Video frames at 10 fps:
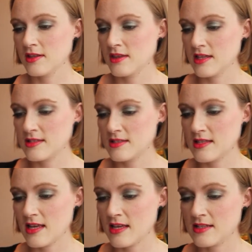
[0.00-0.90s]
this
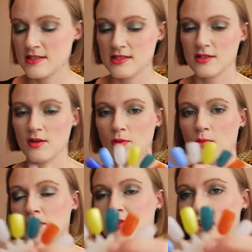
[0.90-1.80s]
is
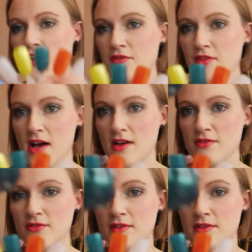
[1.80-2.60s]
135.